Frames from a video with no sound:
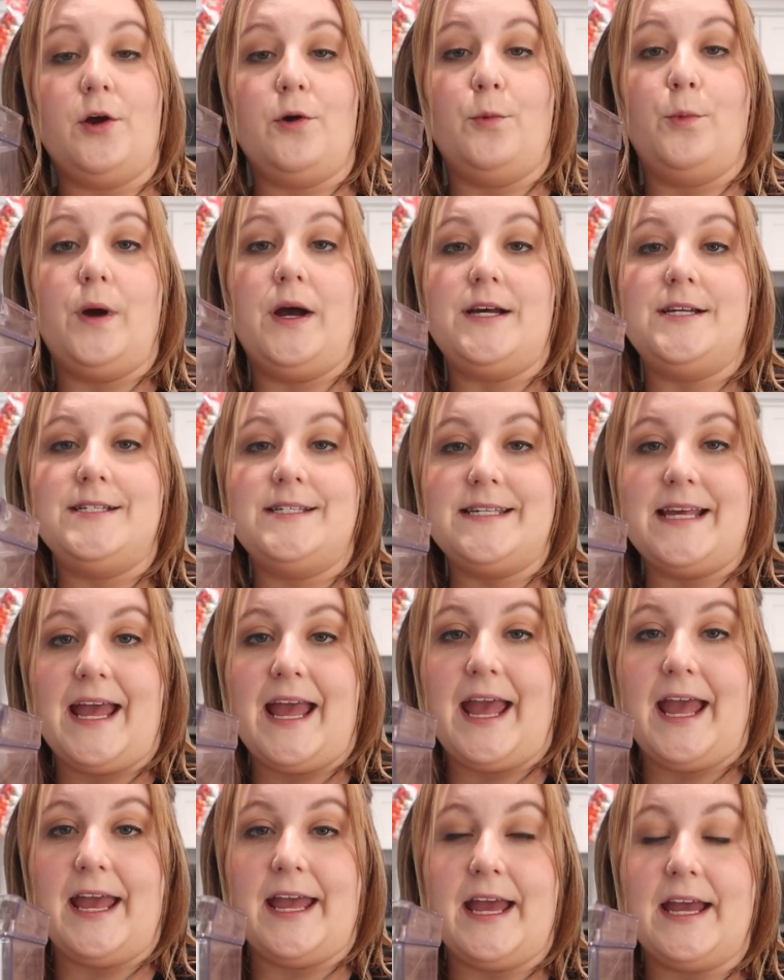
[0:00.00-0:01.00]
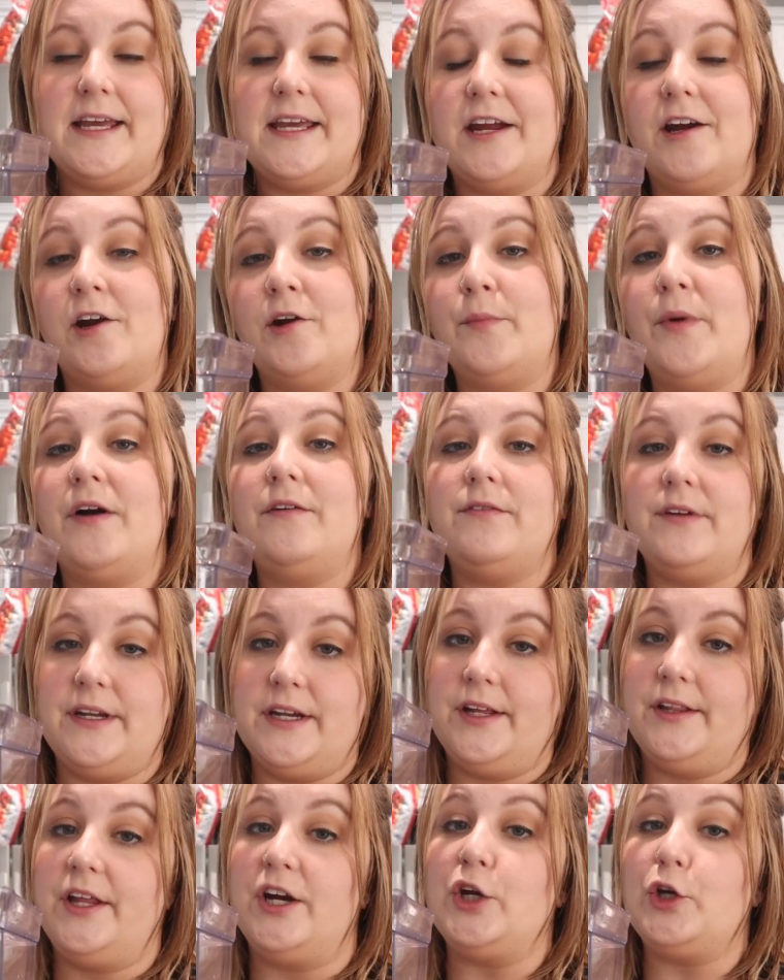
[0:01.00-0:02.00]
was a caramel
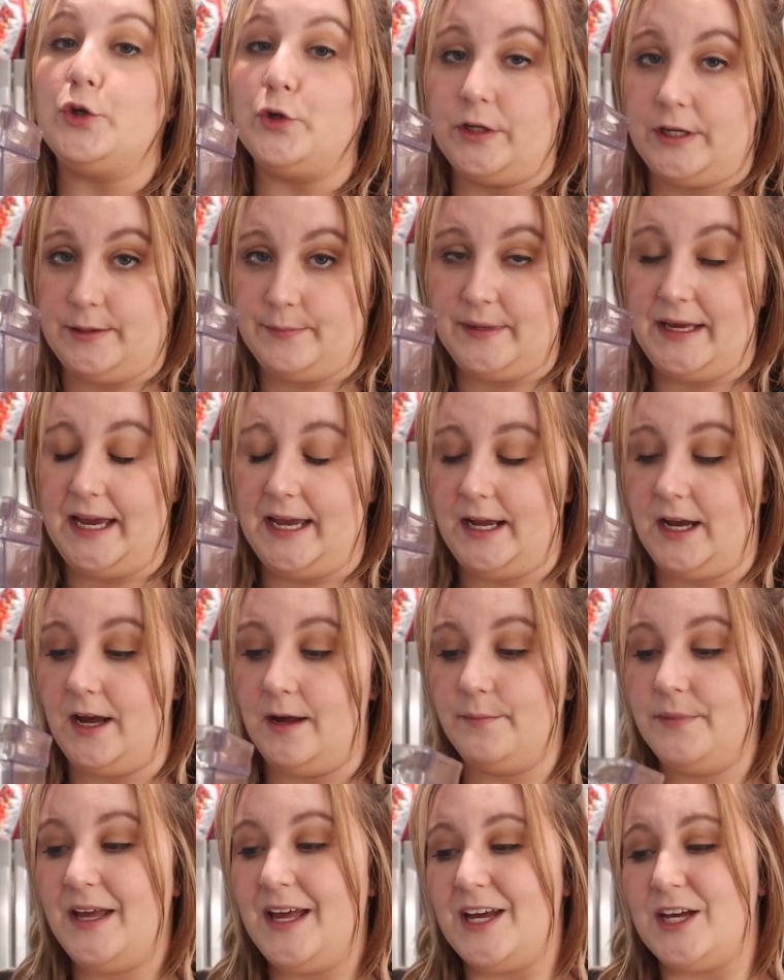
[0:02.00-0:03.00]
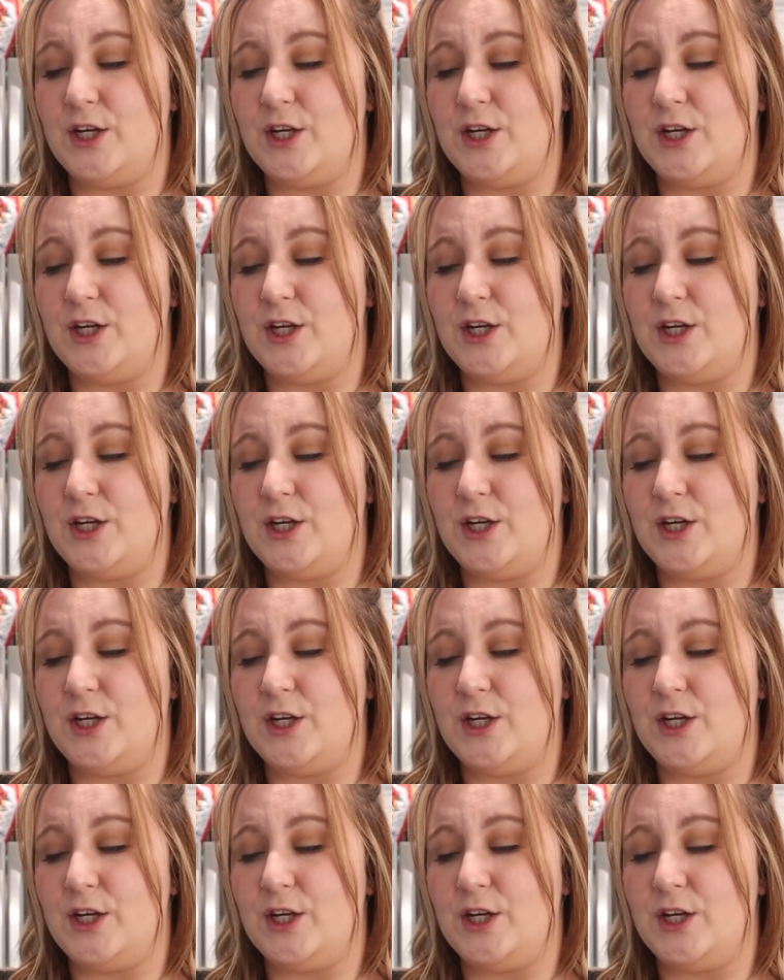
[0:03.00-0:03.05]
vanilla cream K-cup.